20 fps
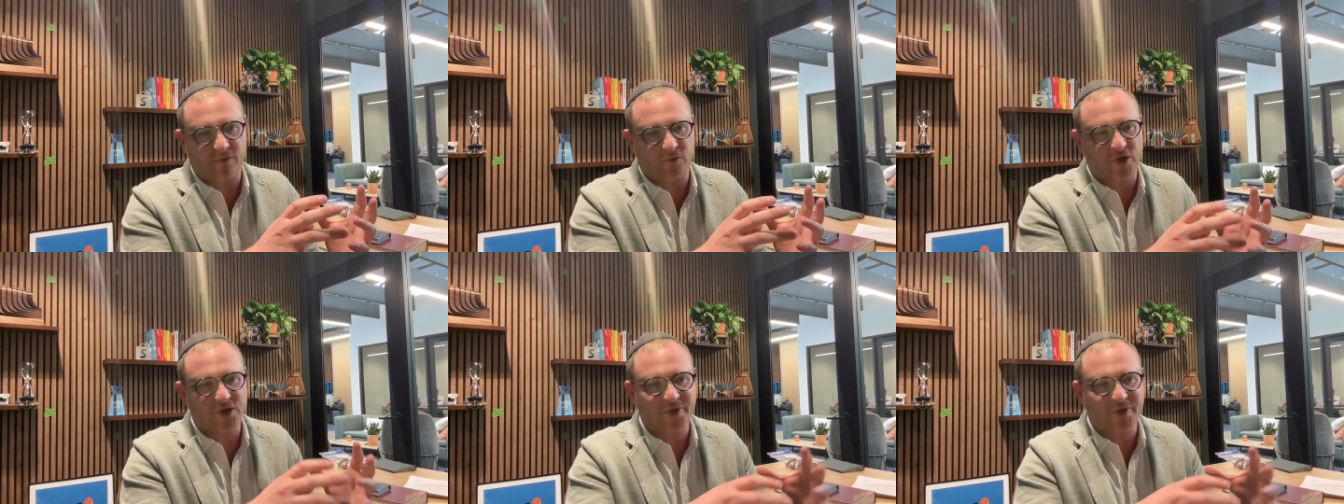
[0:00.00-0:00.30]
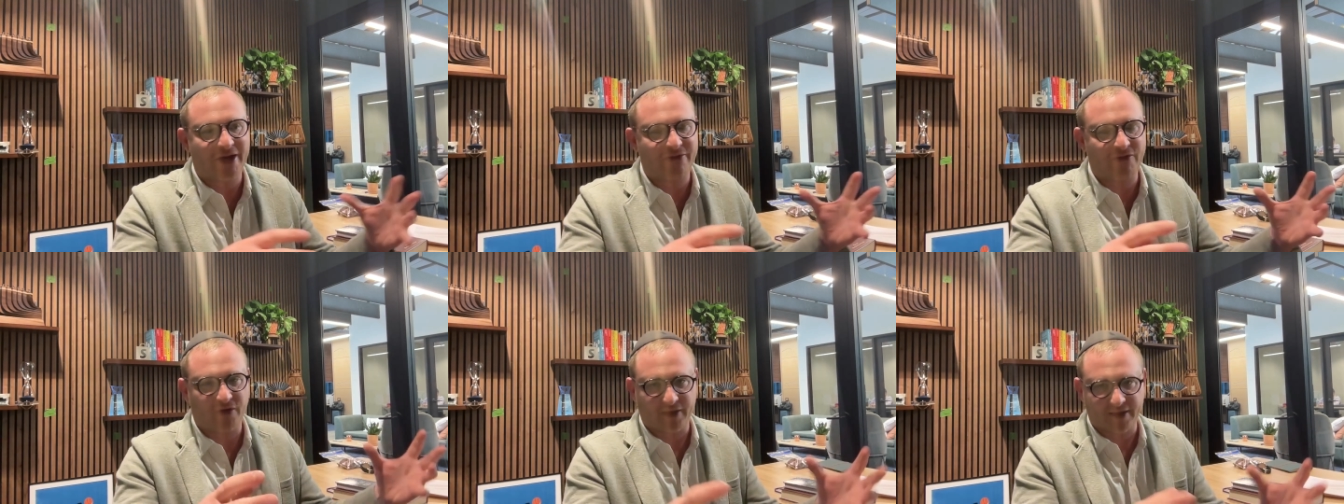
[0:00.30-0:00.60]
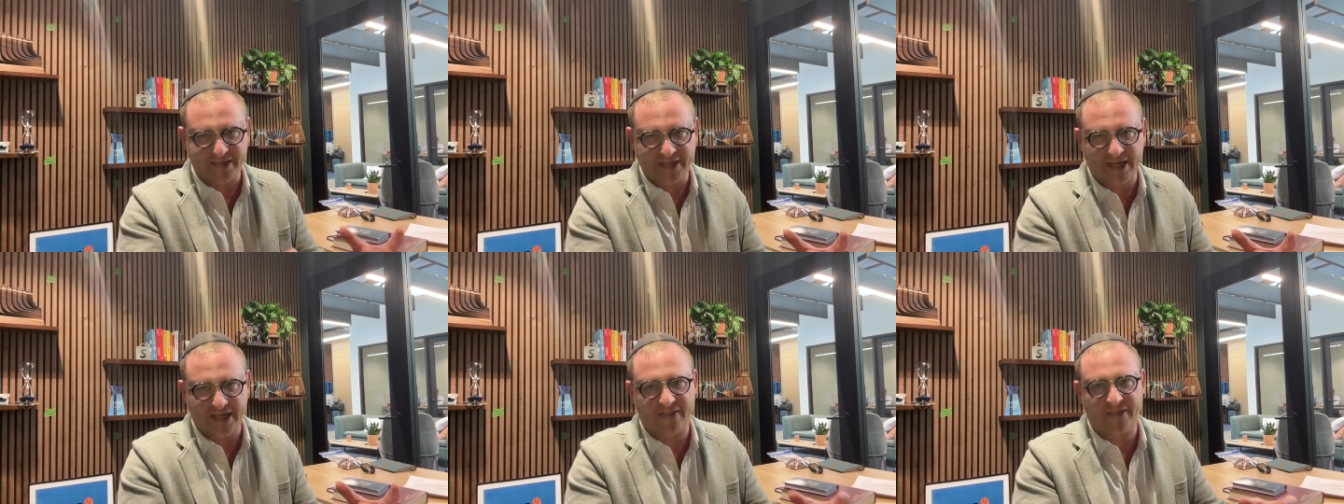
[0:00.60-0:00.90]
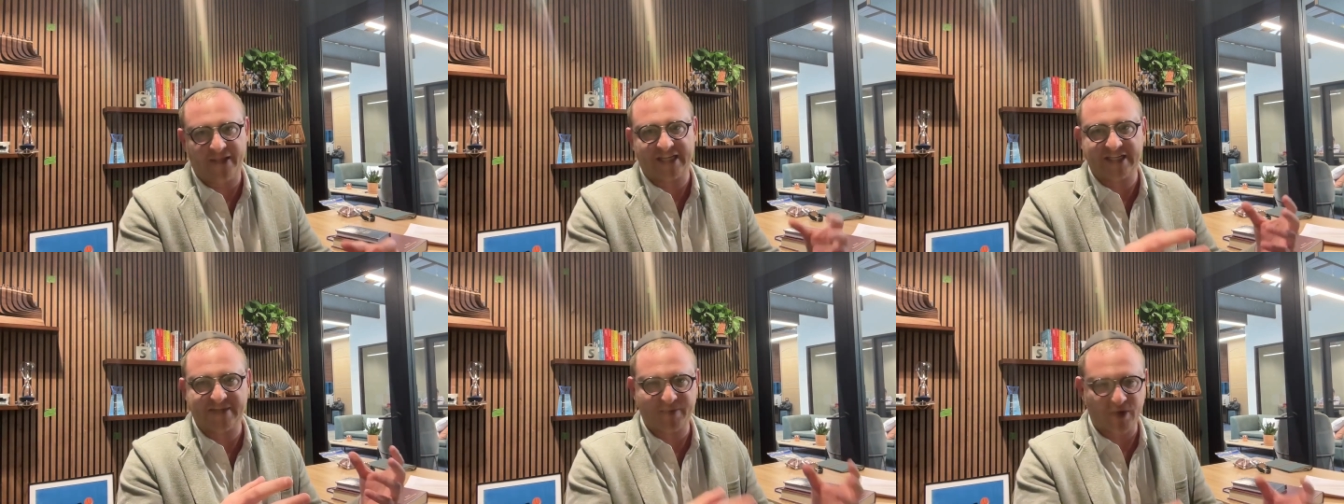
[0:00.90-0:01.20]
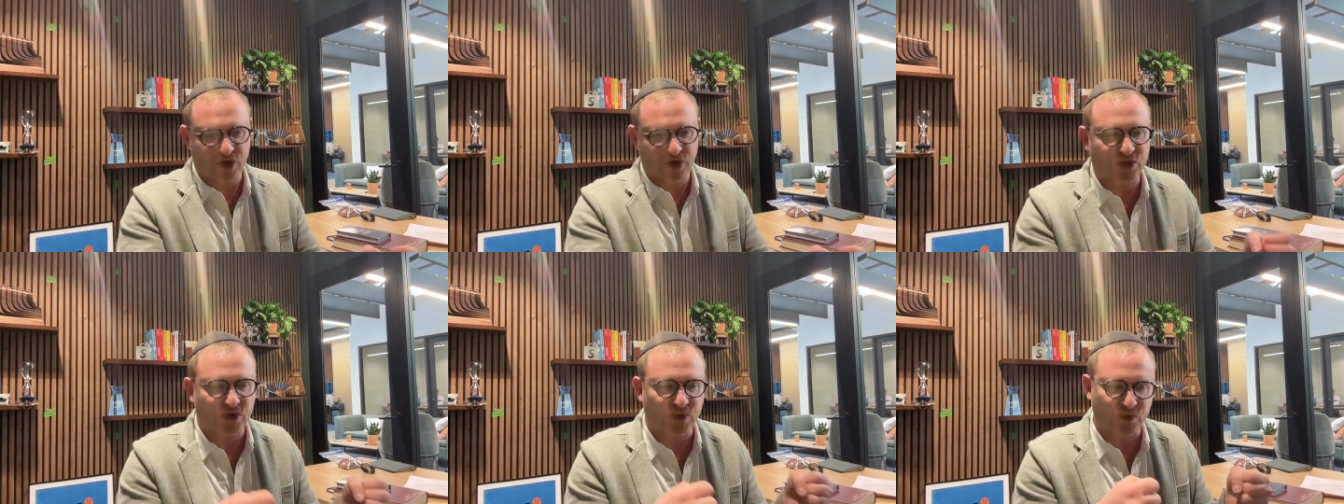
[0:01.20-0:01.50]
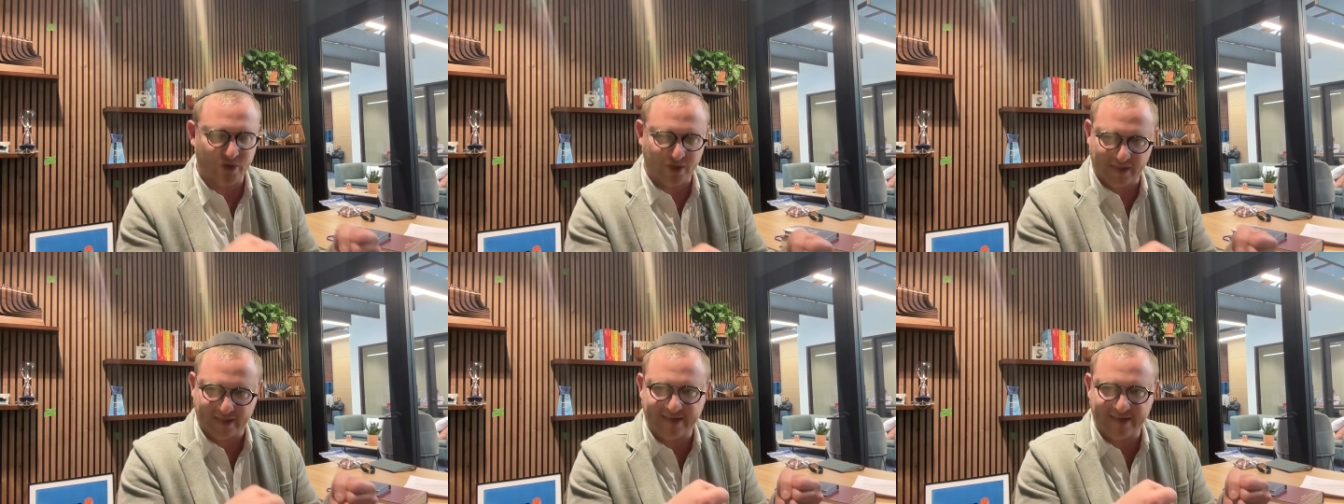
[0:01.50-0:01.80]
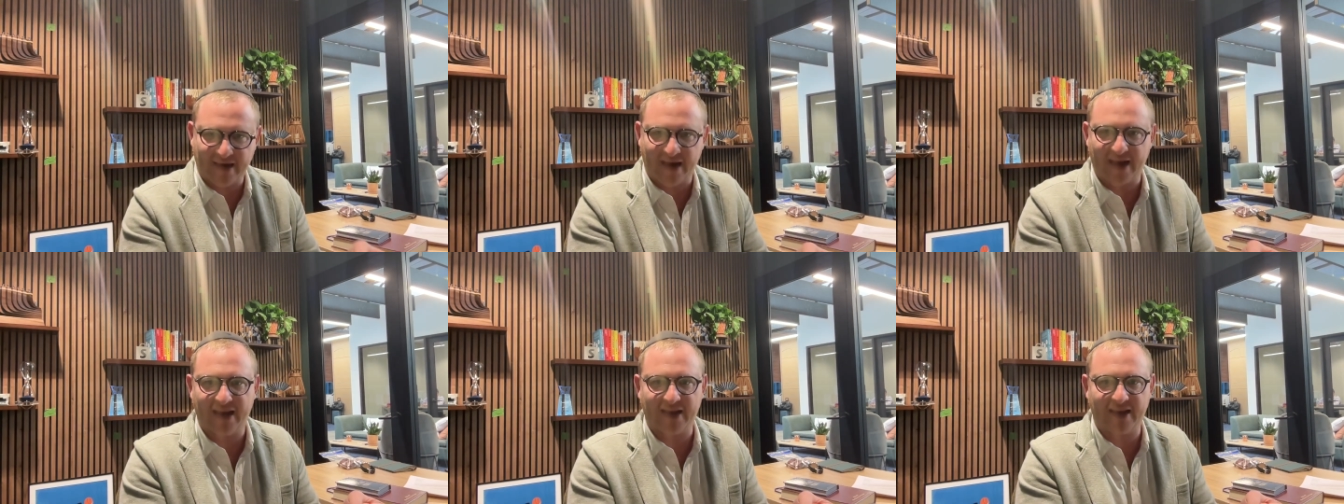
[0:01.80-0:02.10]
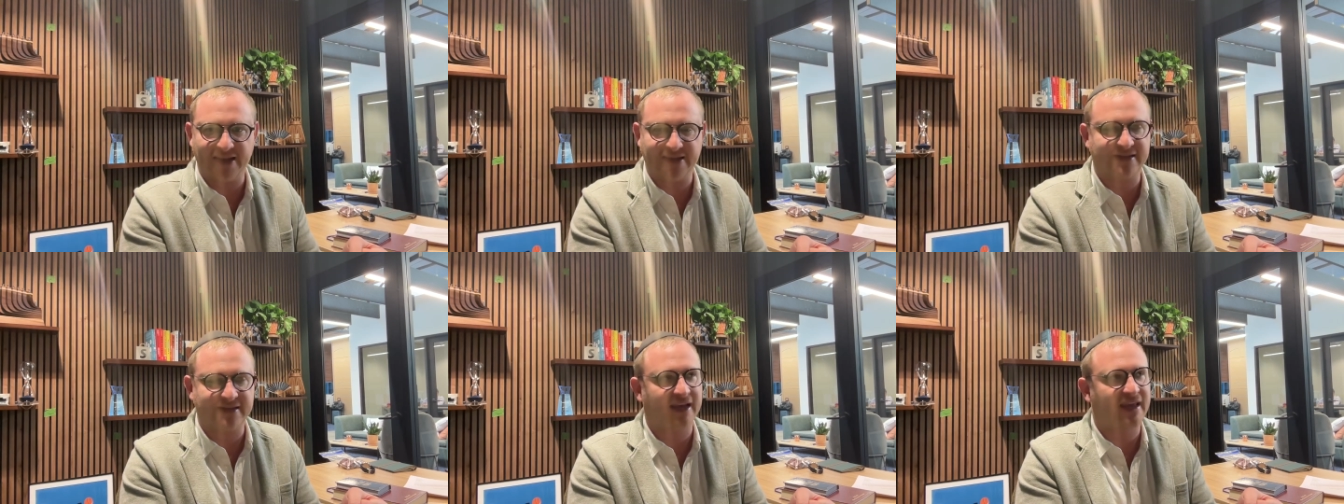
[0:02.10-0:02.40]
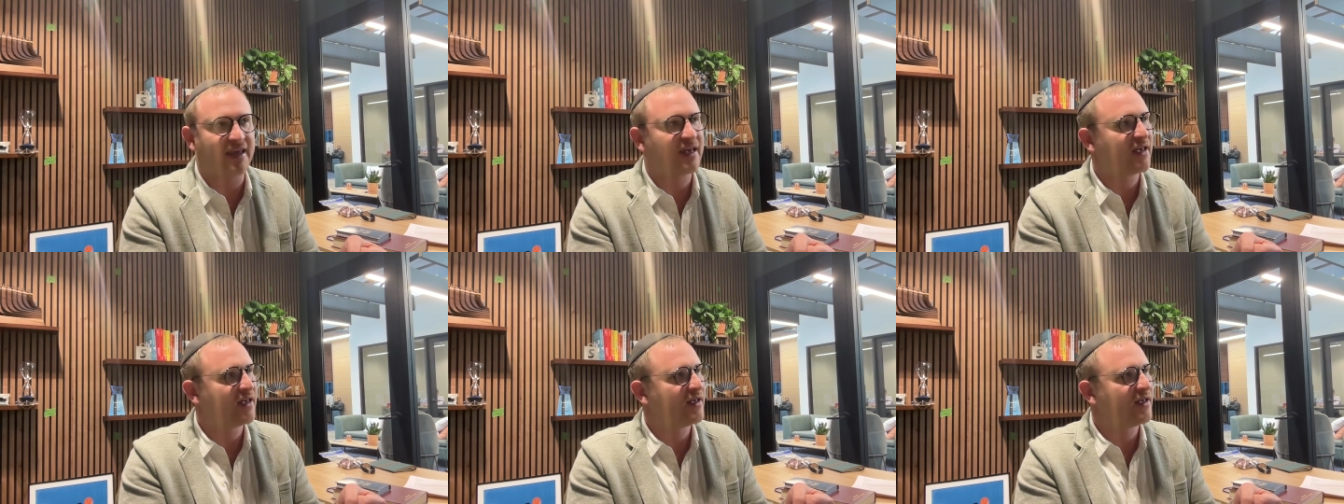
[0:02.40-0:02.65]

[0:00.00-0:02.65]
once we have all the data and the experience really tight, is like,